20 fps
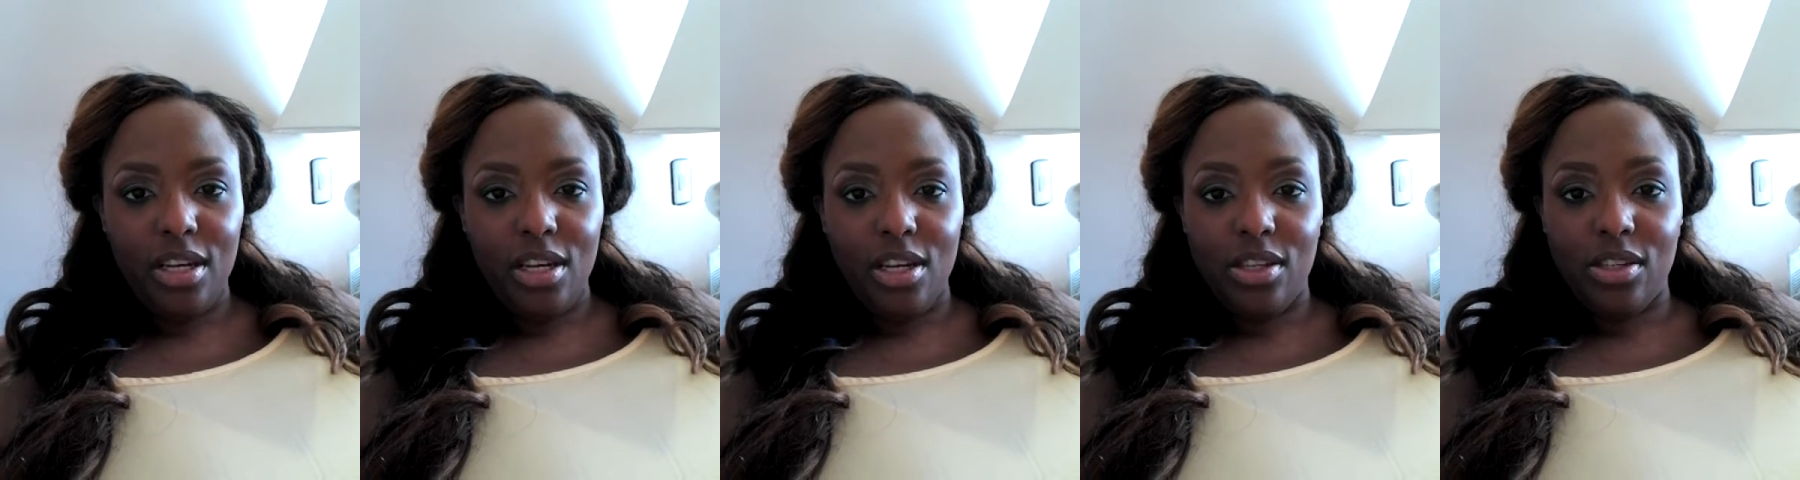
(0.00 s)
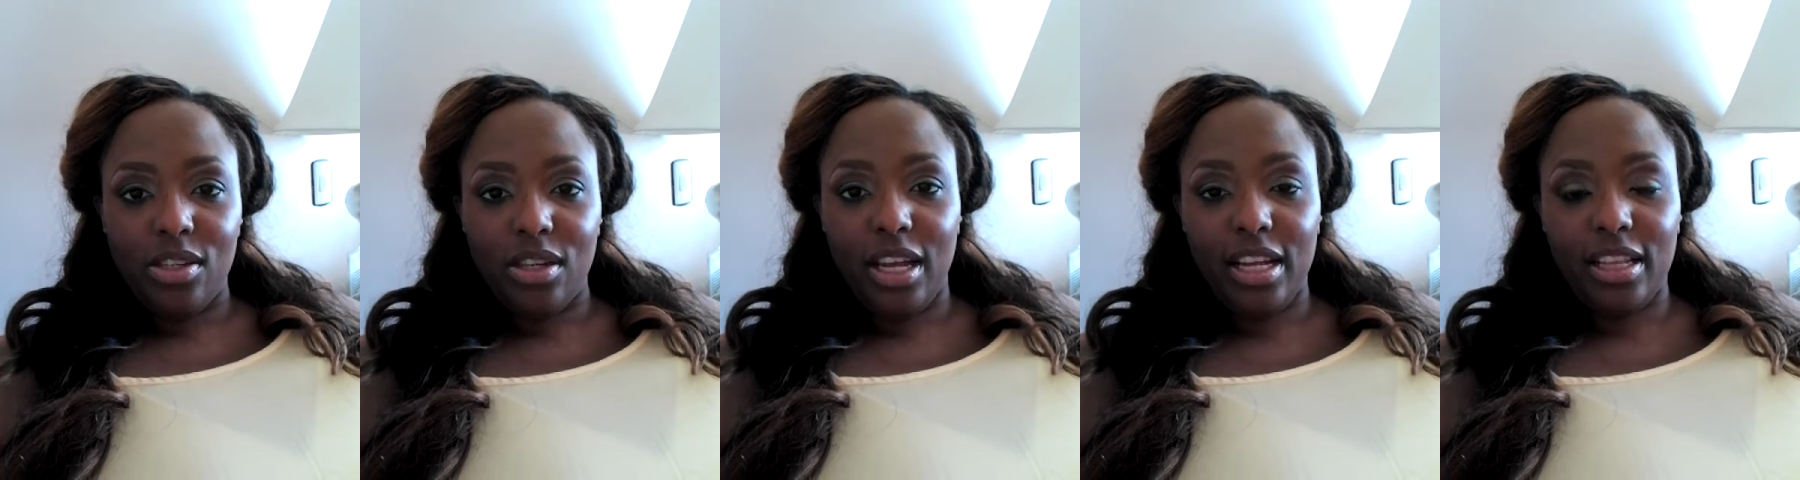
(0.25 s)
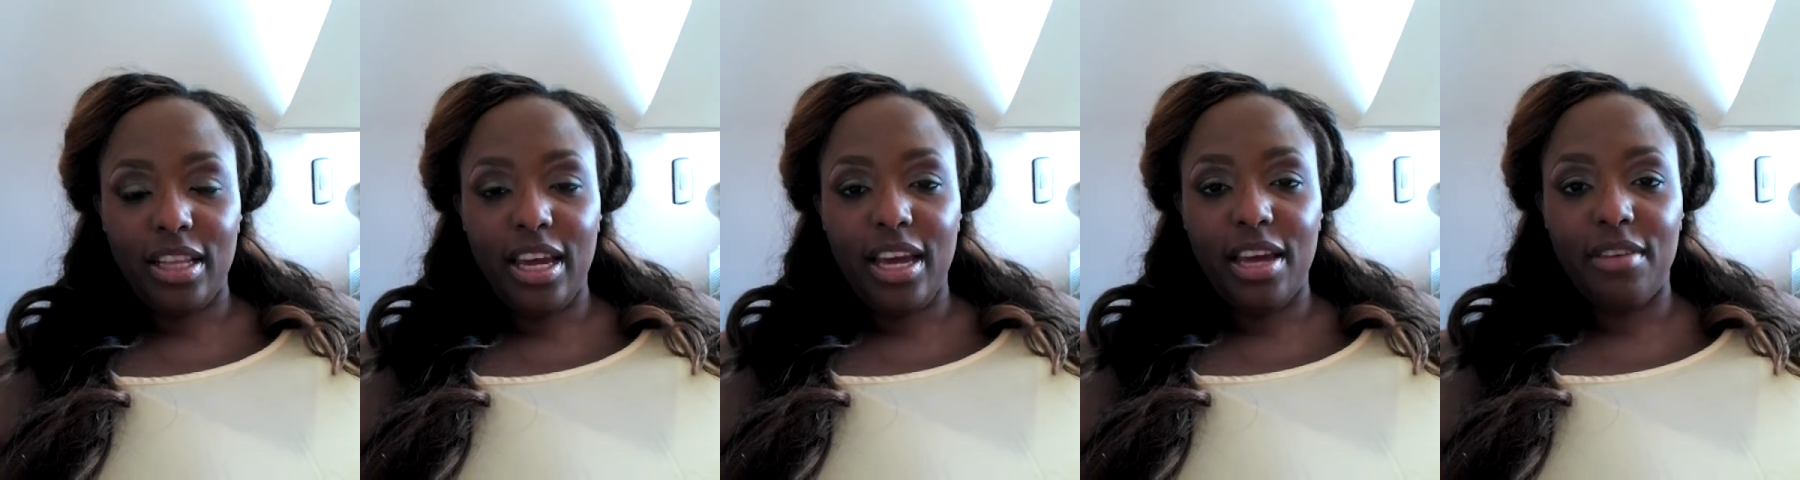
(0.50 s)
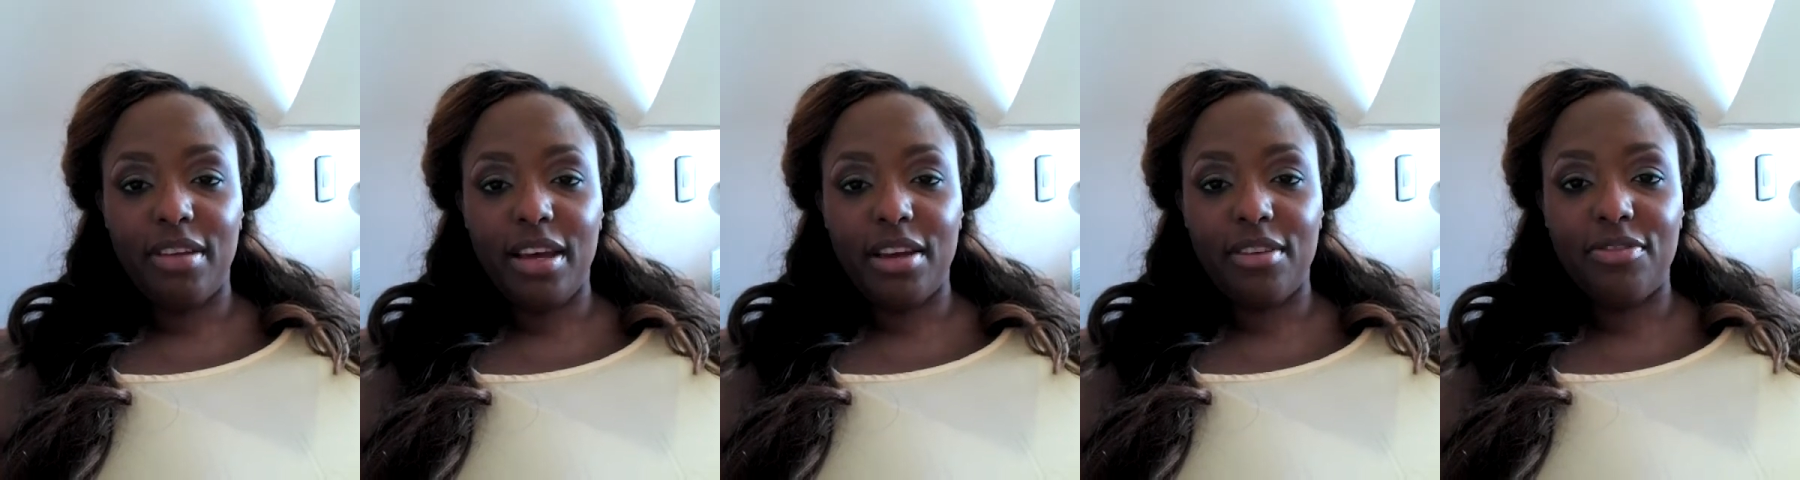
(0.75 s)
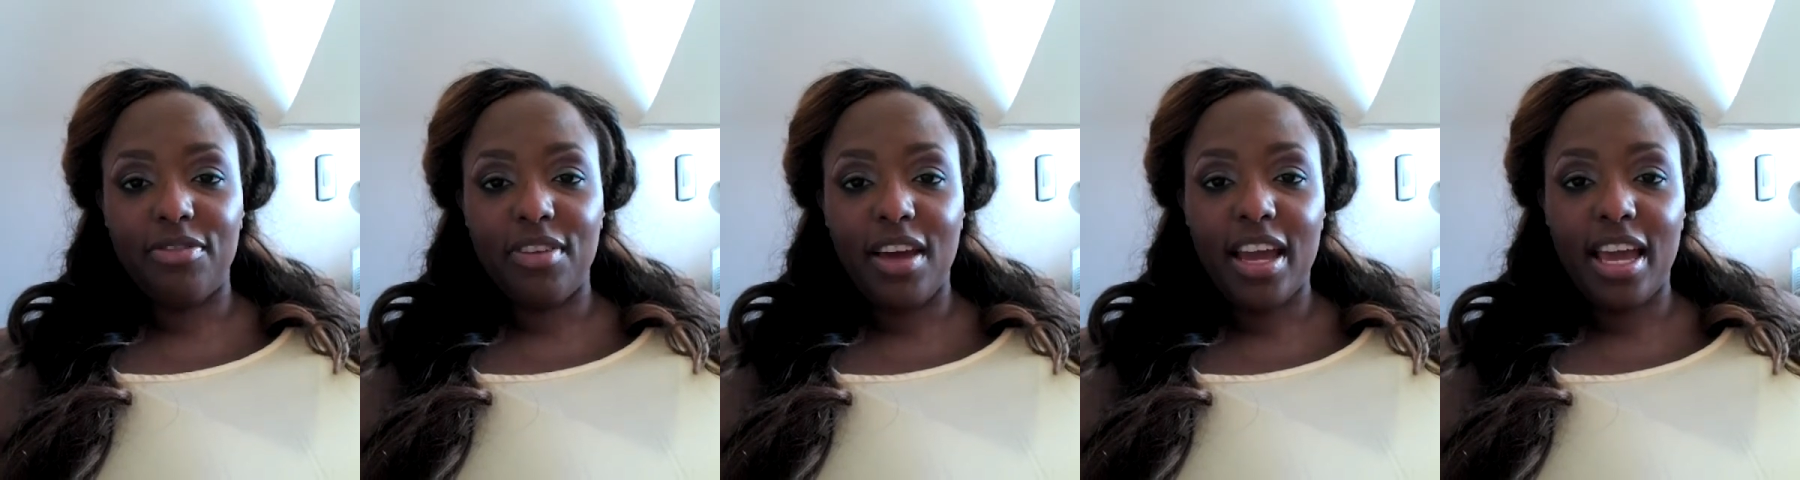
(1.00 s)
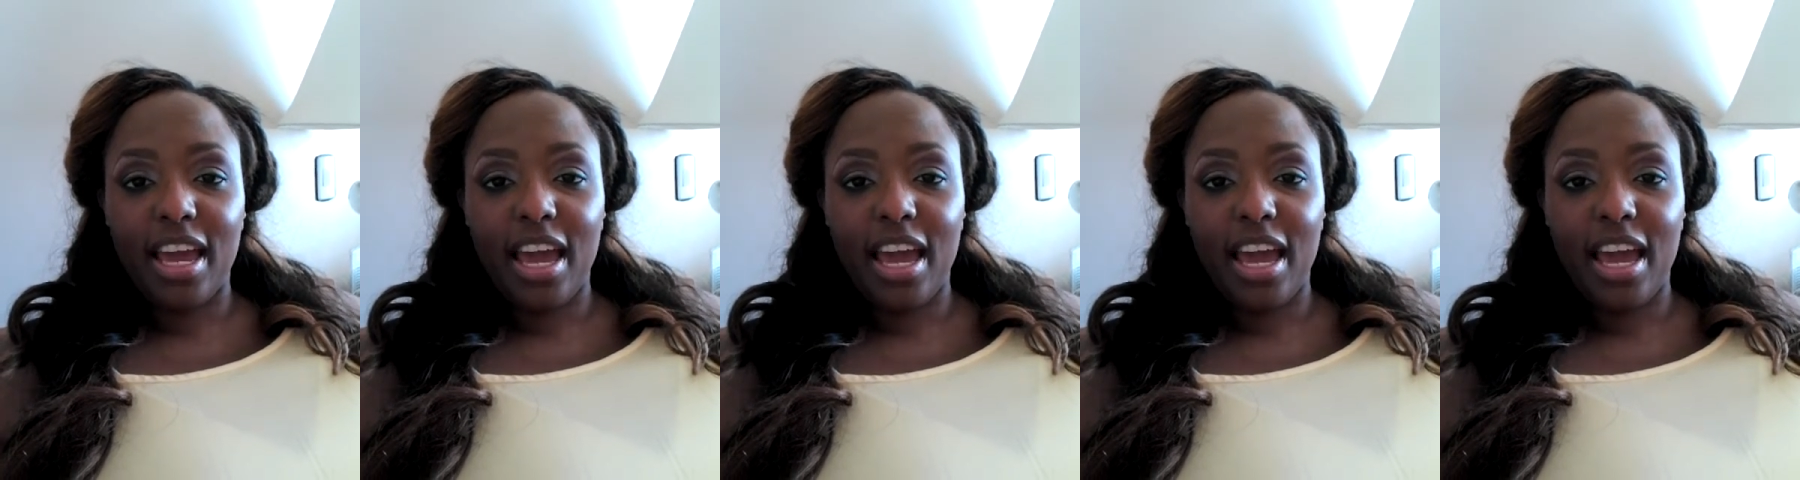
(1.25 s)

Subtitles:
So like they have like fake